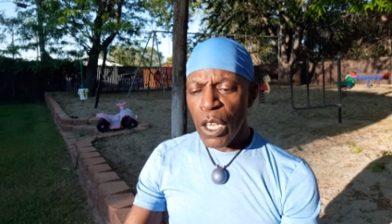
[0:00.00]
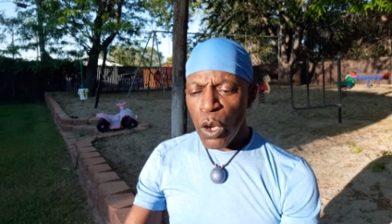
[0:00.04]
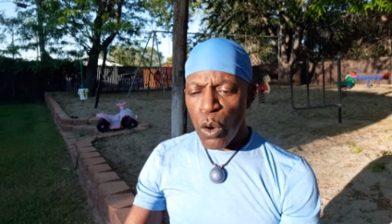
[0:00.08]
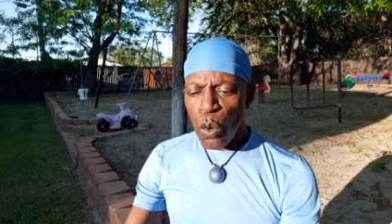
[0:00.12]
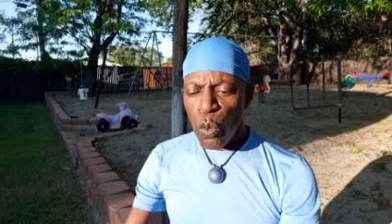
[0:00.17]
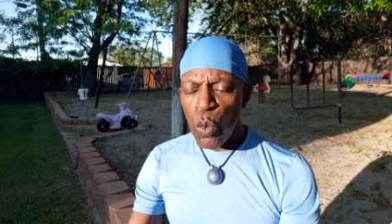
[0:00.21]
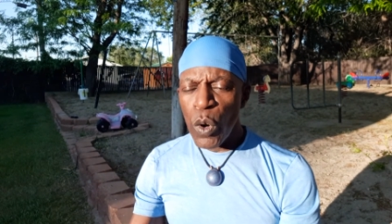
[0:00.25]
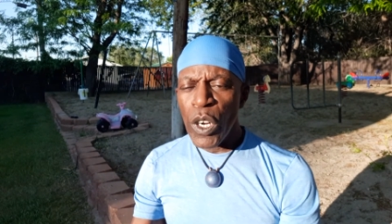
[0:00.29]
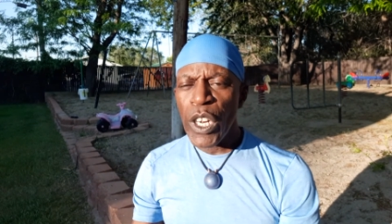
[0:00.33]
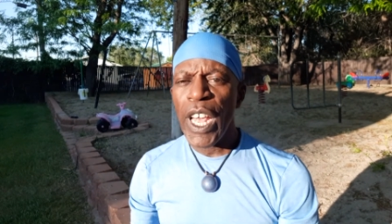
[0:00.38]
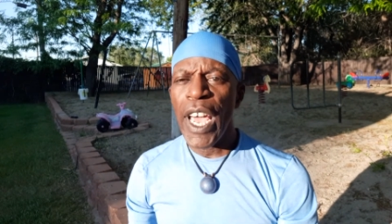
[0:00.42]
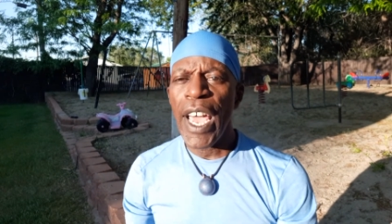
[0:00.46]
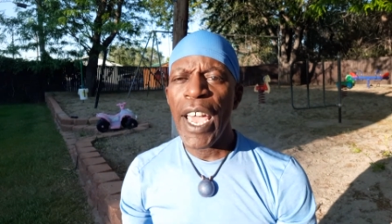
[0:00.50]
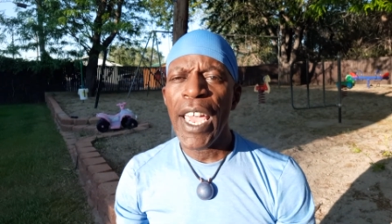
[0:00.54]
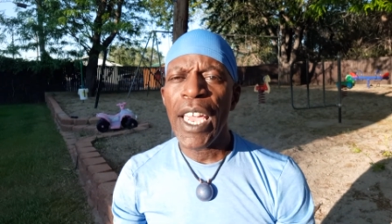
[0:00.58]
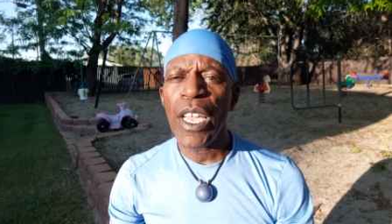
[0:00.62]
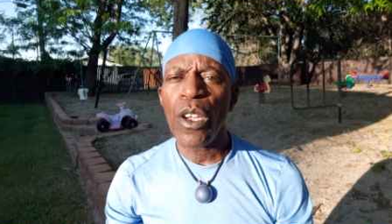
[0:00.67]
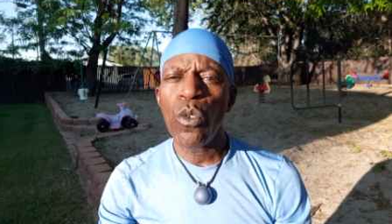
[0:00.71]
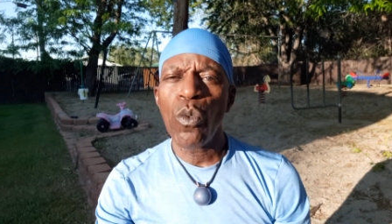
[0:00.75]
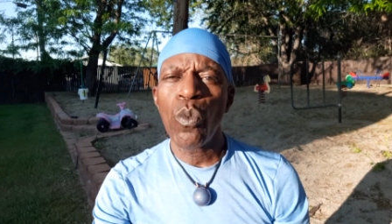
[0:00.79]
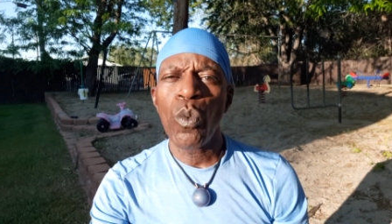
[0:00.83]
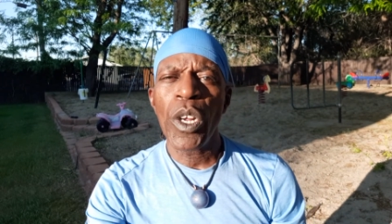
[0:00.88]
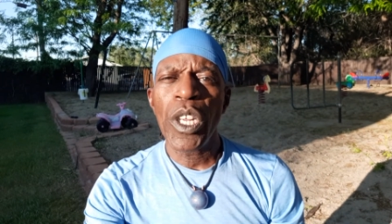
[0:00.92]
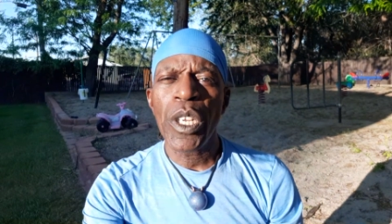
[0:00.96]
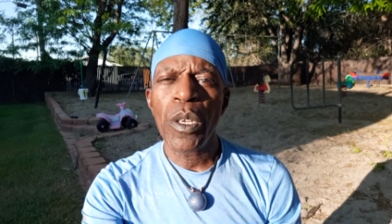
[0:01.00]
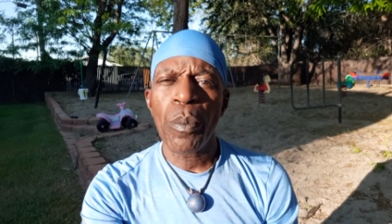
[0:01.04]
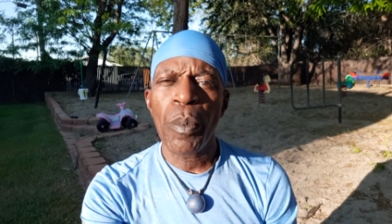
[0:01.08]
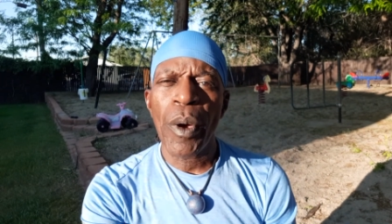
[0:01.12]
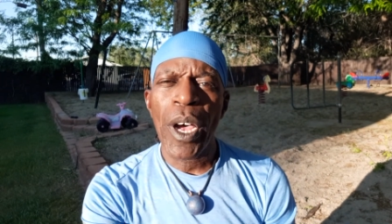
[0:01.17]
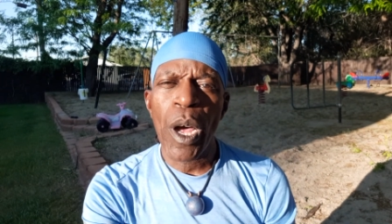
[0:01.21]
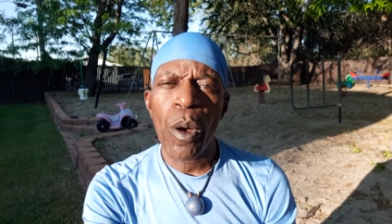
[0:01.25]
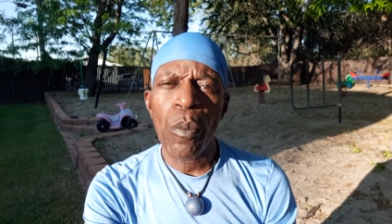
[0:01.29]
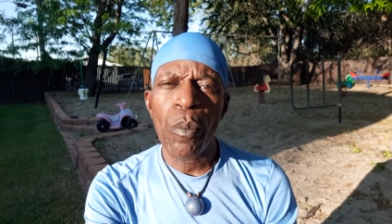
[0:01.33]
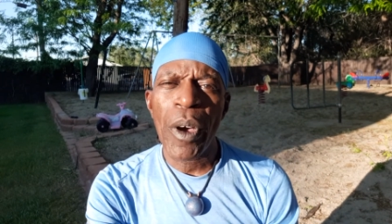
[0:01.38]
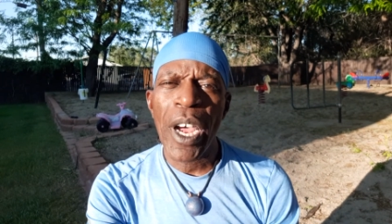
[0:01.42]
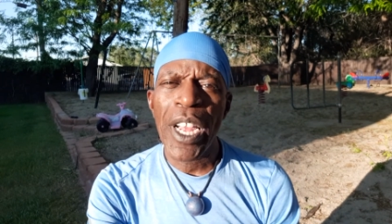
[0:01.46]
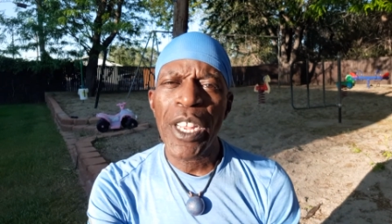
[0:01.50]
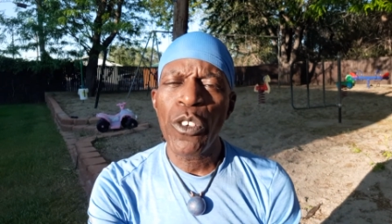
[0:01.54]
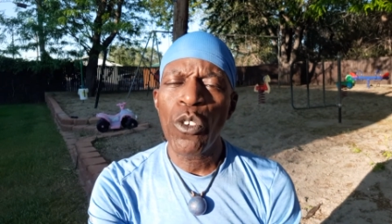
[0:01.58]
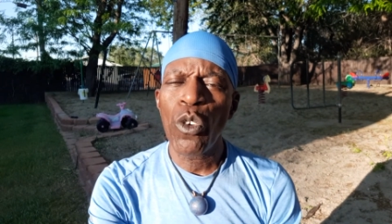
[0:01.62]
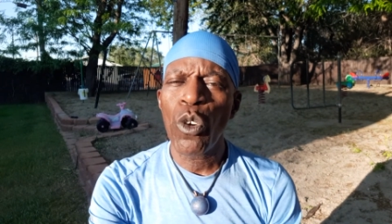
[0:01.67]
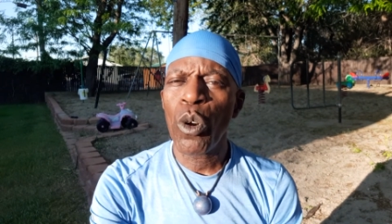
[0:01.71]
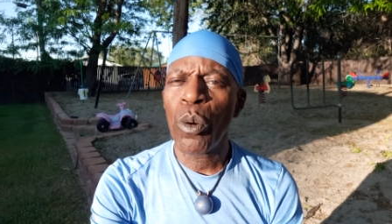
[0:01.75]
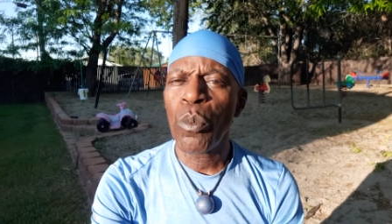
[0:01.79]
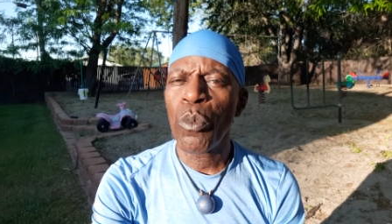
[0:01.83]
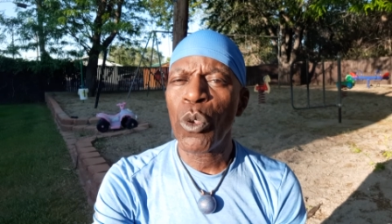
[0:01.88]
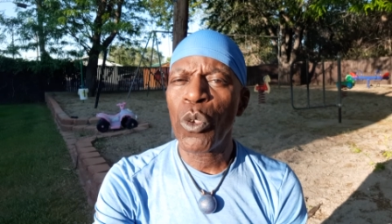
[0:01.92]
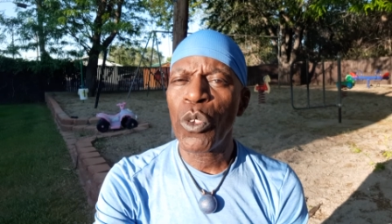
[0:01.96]
when I went about my
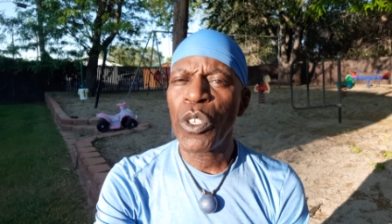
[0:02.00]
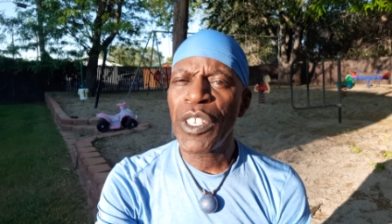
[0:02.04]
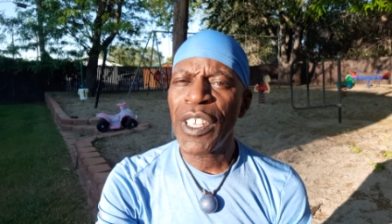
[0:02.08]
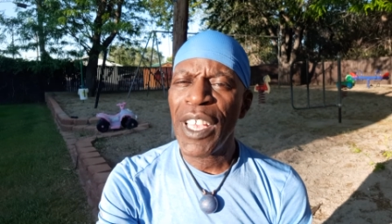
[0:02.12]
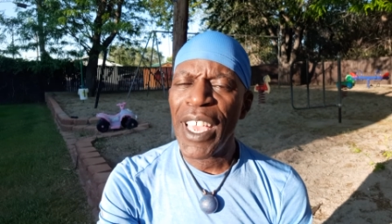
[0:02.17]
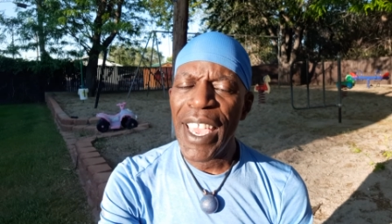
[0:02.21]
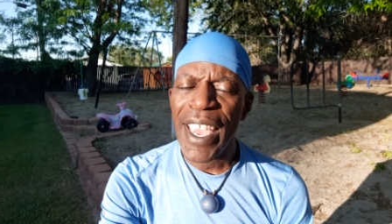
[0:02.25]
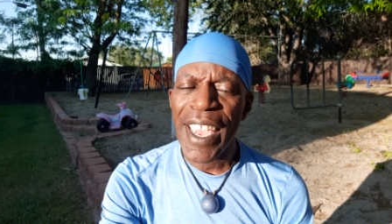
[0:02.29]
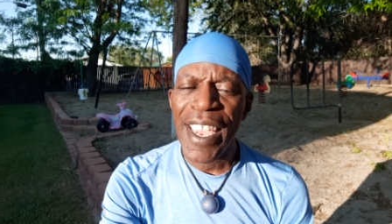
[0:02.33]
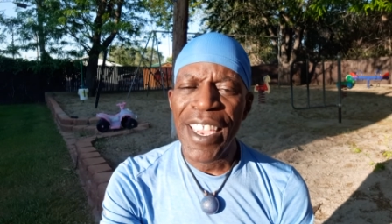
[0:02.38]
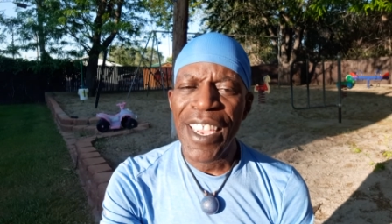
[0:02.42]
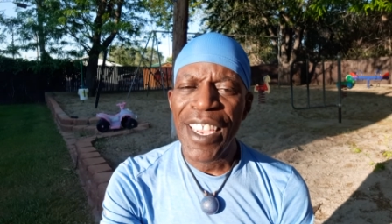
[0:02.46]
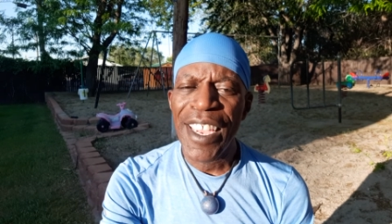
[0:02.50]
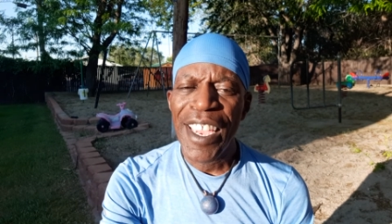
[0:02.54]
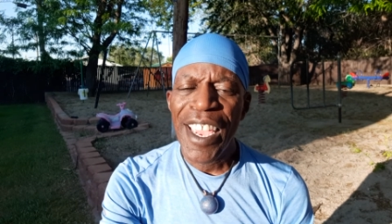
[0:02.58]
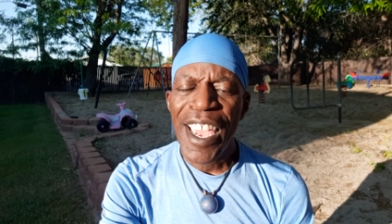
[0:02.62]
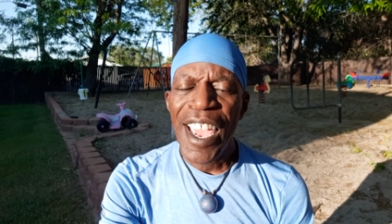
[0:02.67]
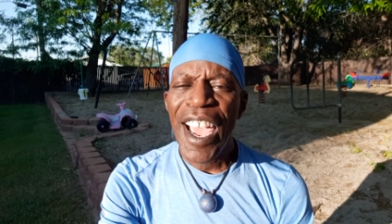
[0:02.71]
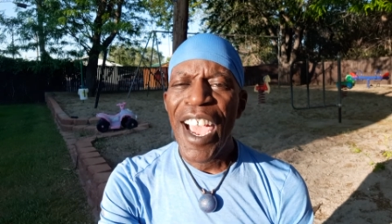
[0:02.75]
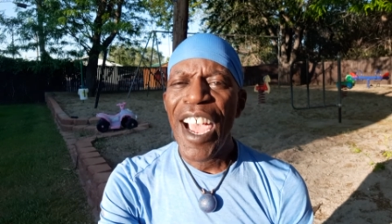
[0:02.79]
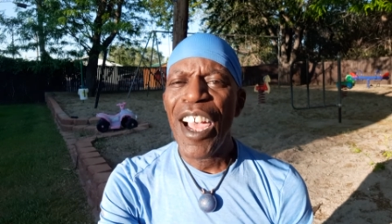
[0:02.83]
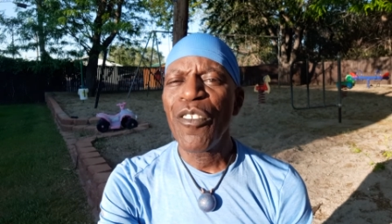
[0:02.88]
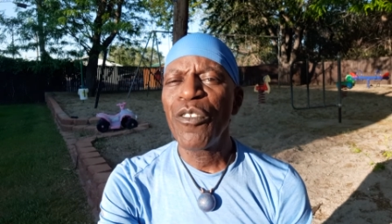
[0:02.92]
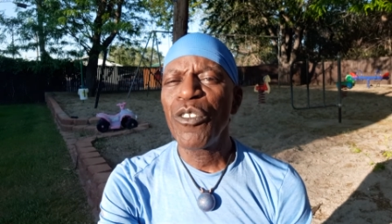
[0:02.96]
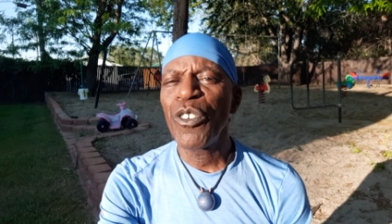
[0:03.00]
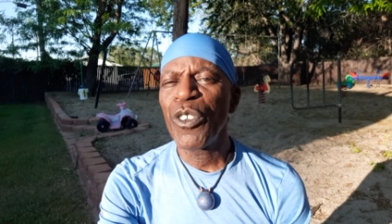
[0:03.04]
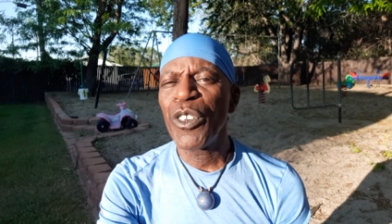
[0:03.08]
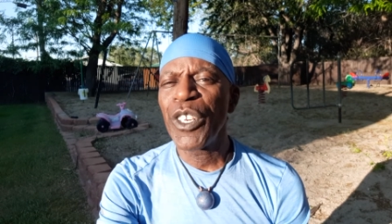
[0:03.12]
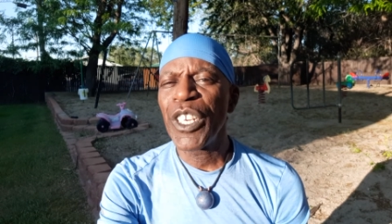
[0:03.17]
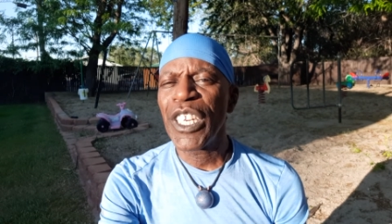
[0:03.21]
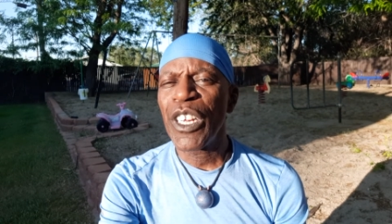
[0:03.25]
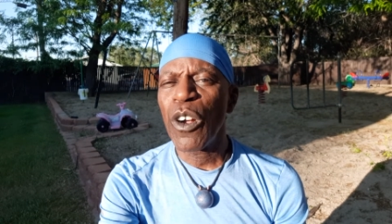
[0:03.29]
normal day after,